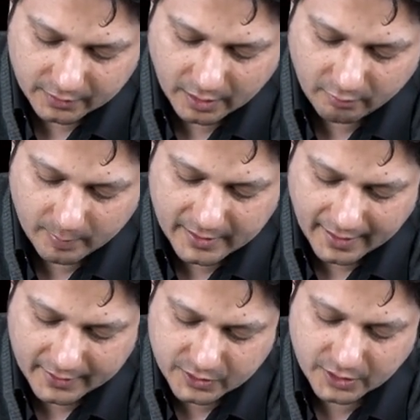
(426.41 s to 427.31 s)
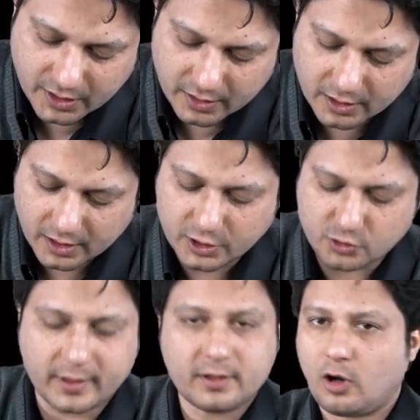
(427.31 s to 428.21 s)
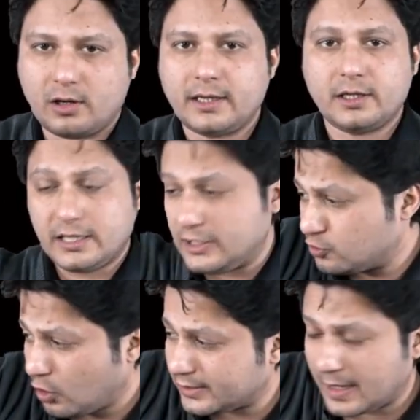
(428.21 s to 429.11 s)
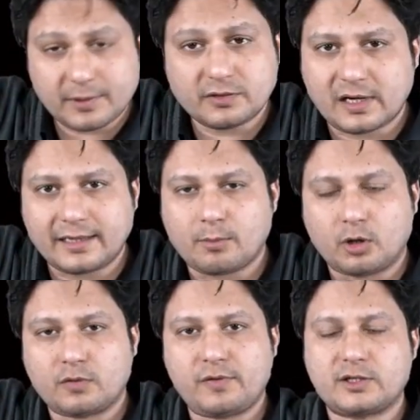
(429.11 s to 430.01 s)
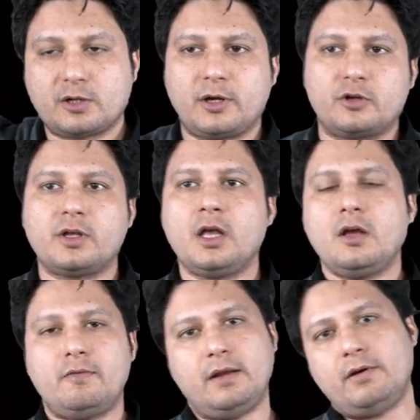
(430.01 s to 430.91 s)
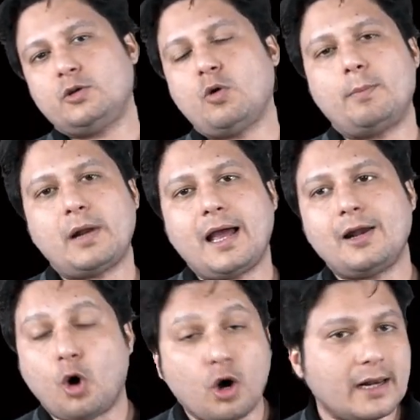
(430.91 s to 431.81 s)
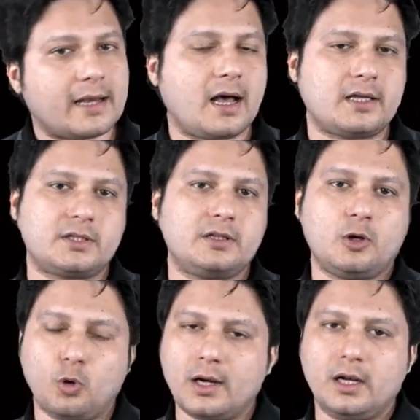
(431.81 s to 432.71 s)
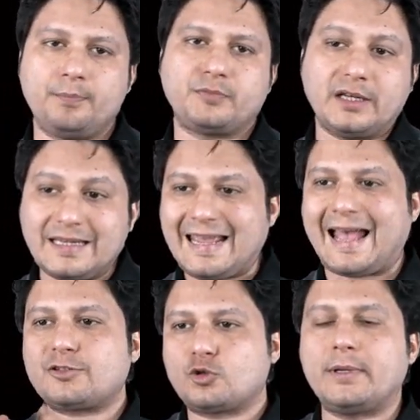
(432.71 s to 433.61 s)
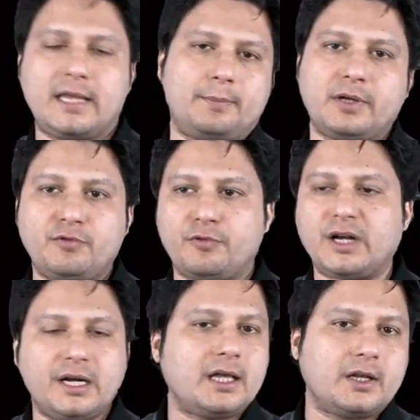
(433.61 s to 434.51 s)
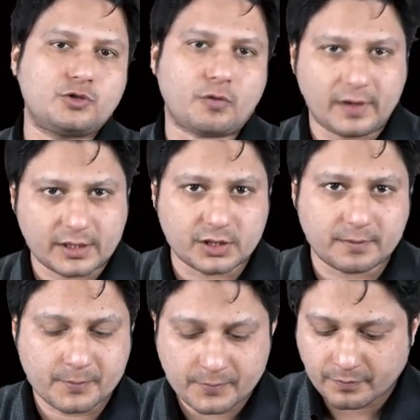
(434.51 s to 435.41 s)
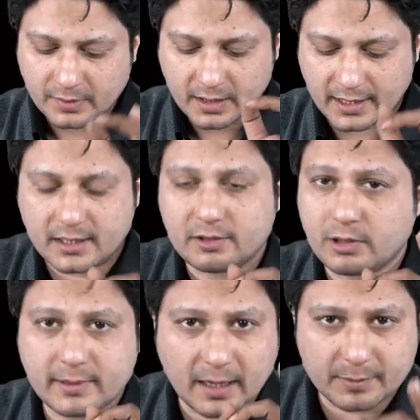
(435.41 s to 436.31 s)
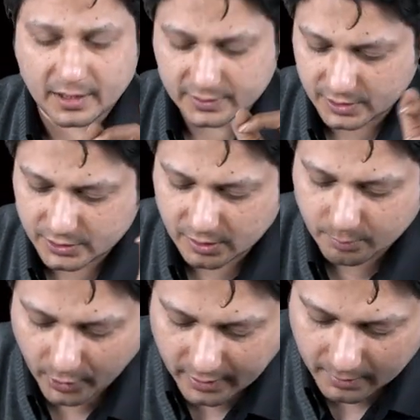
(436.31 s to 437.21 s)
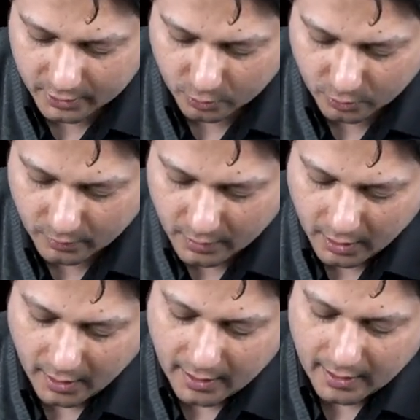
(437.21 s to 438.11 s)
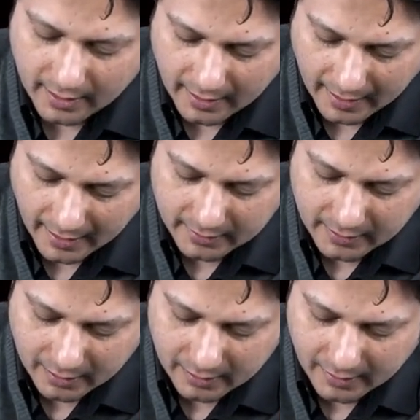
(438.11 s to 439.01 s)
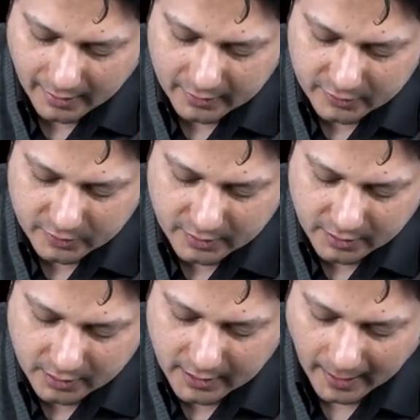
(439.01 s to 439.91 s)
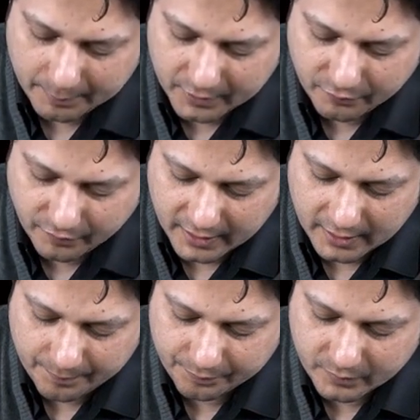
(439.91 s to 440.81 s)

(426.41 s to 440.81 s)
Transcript: There will be an extension in the knee joint. All right, knee is not kept in slight amount of flexion because whenever you apply a long leg cast in the lower limb, the knee has to be kept in 15 degrees of flexion. Here it will be kept in extension. Point number 2, ankle is kept free.